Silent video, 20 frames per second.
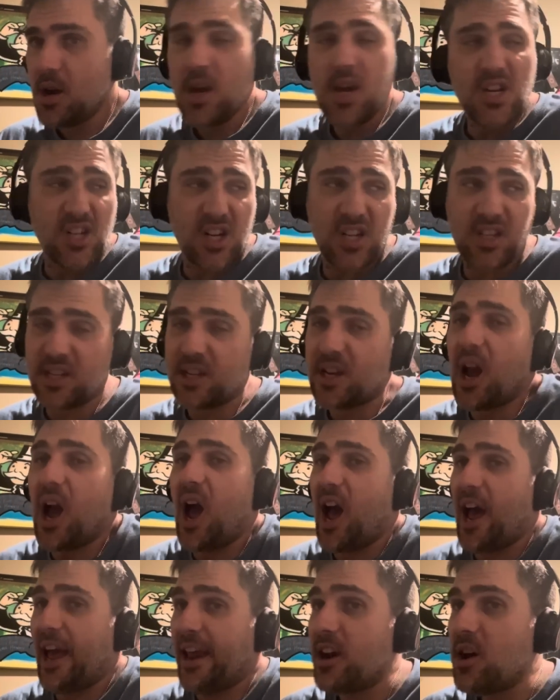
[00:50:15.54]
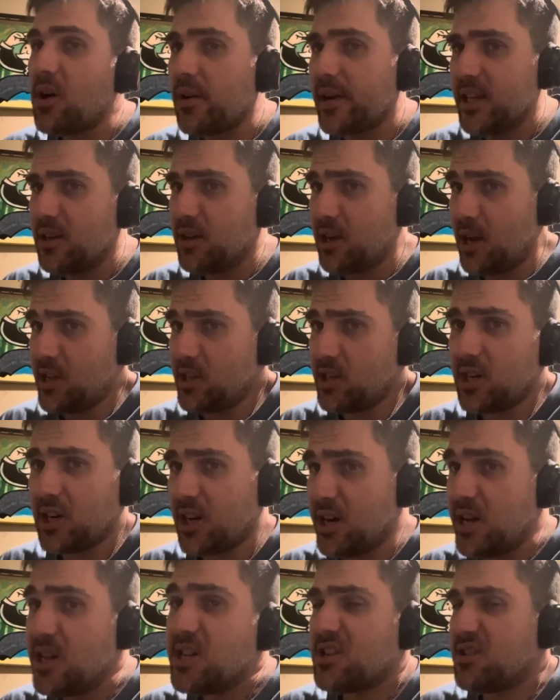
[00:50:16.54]
She's like, I know what you guys are
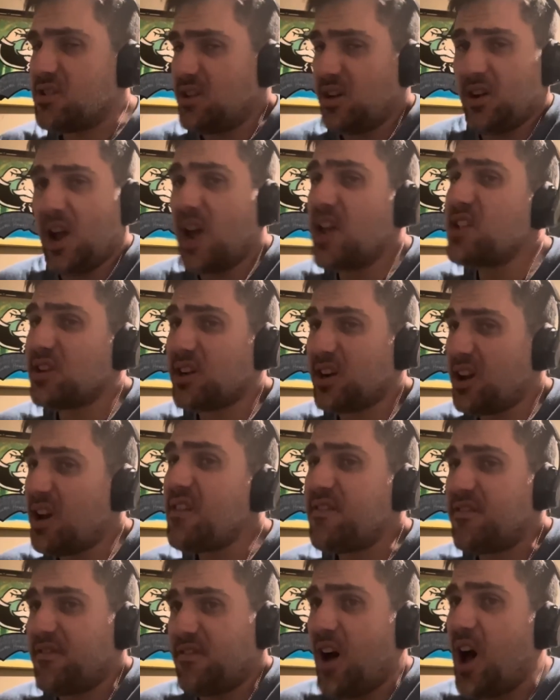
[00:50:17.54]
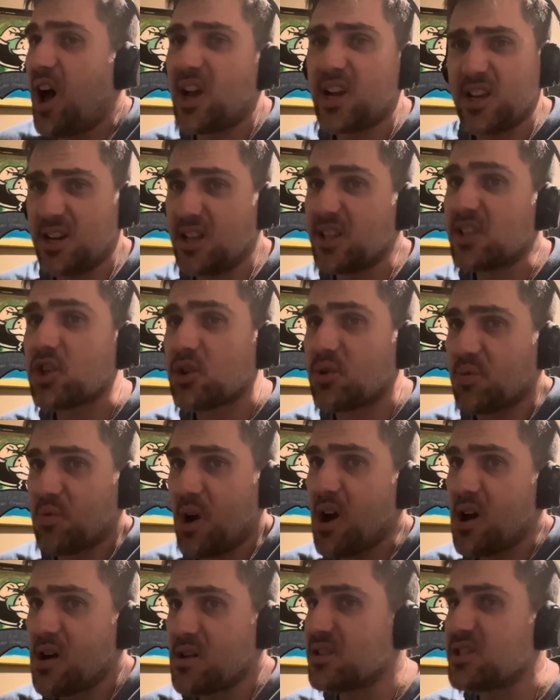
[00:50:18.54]
going to do. You guys are going to fuck and it's
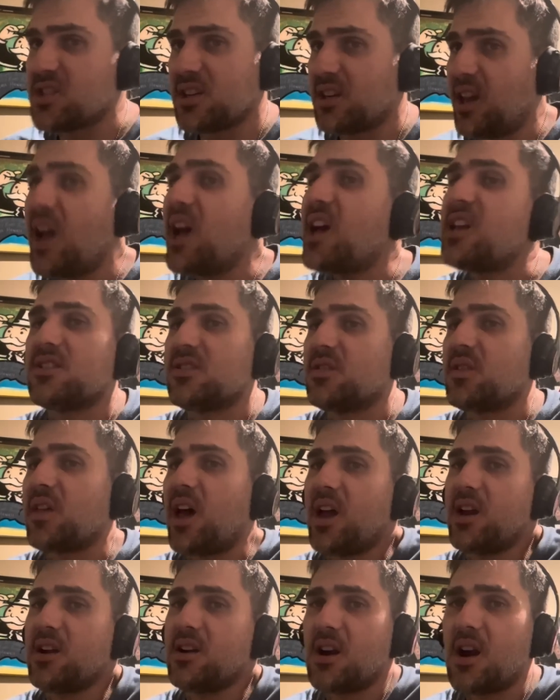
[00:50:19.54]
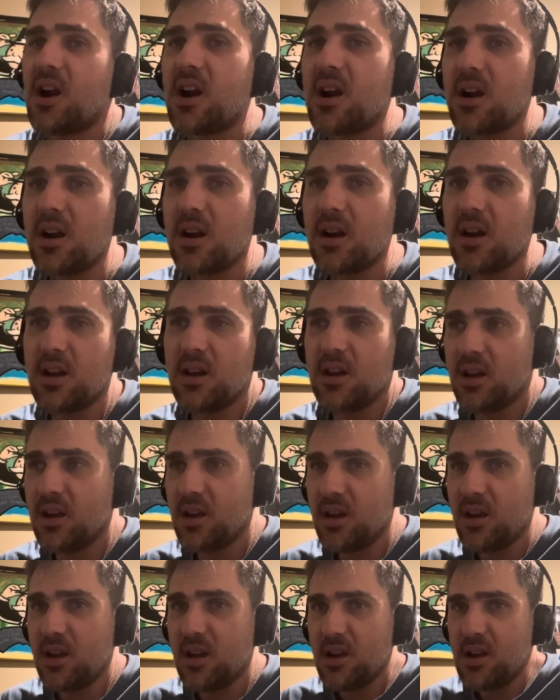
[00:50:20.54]
gross. You can't do that here.
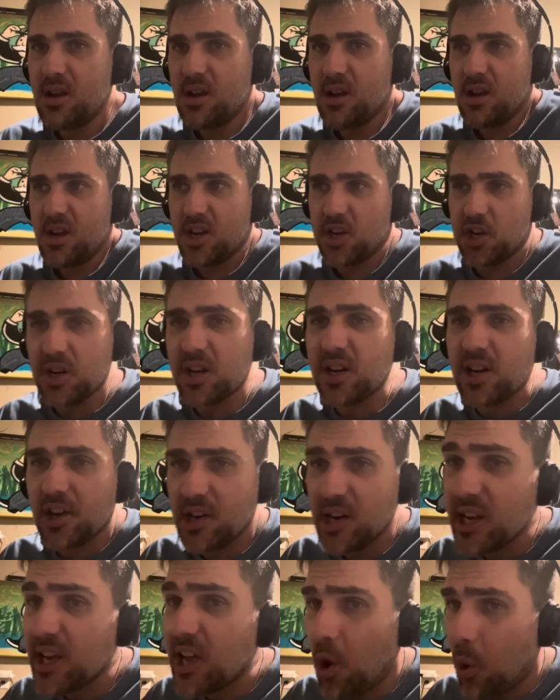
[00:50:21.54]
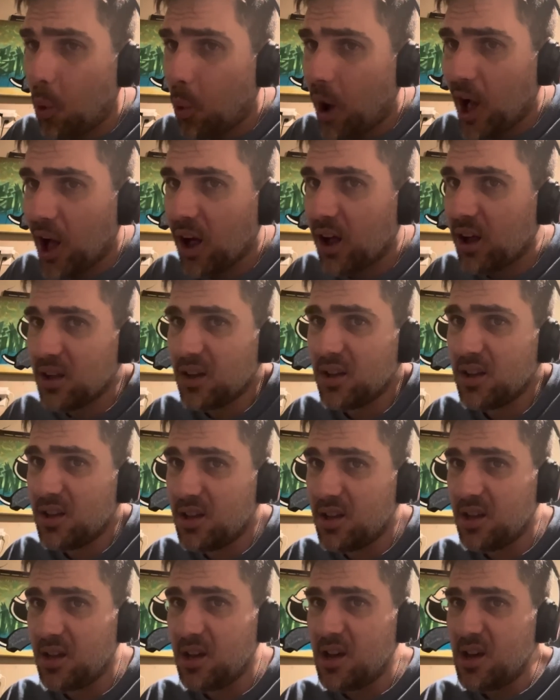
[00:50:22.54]
You're here to get well,
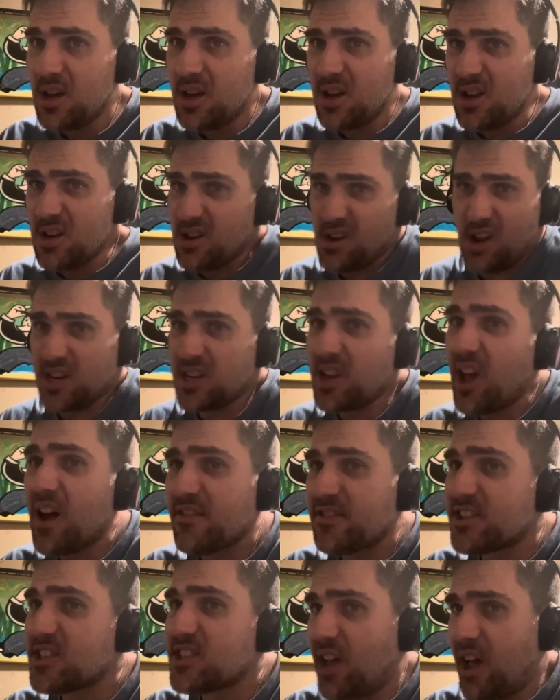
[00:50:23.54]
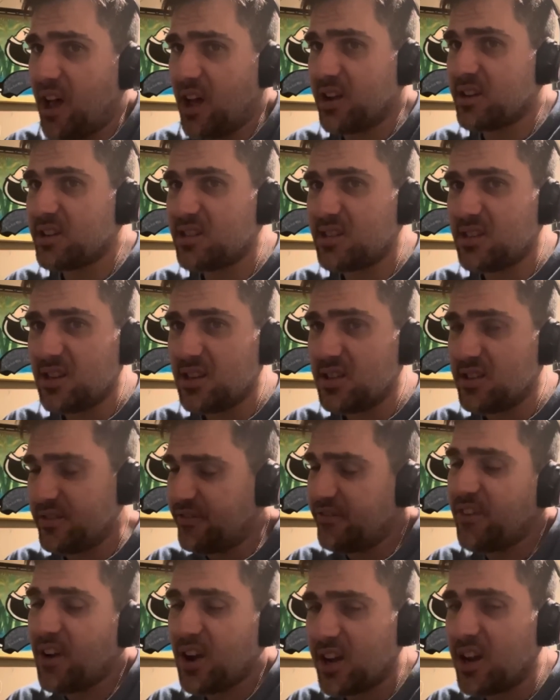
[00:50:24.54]
not to have sex. It's
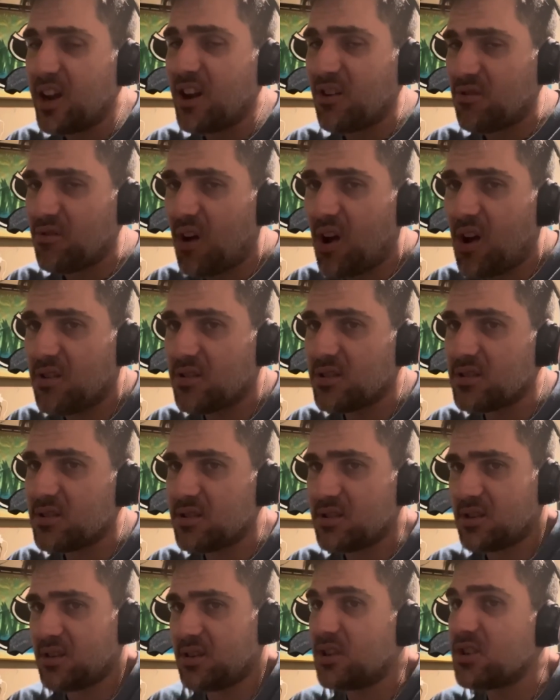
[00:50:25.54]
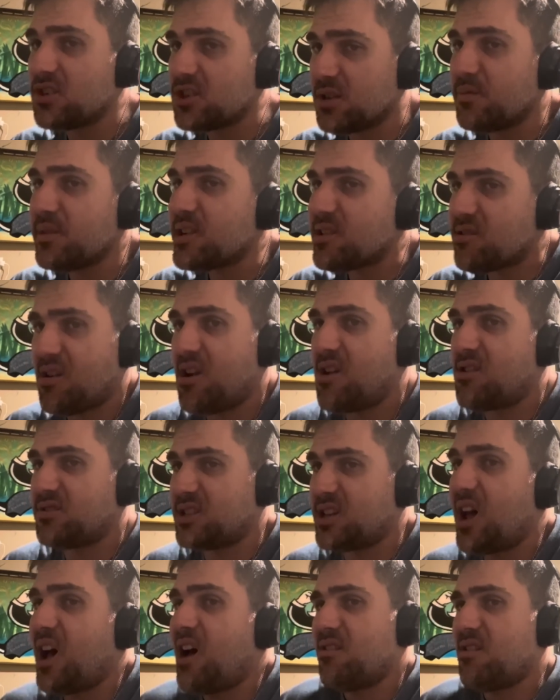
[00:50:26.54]
fucking gross. You should be
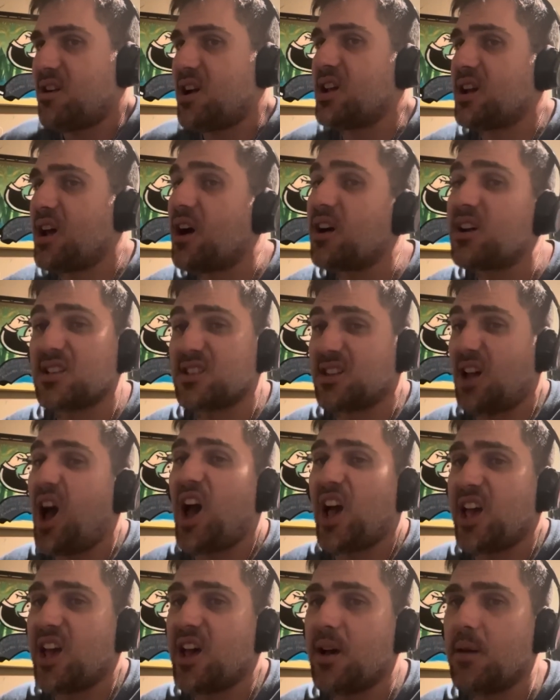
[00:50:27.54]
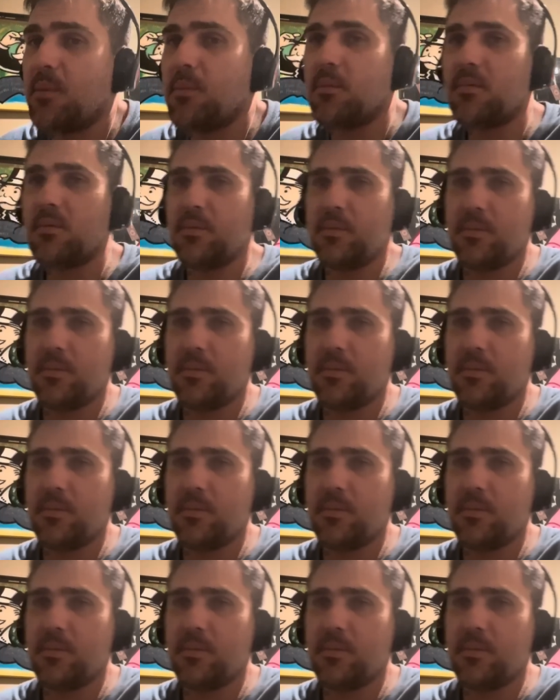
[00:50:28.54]
grossed out right now because I am.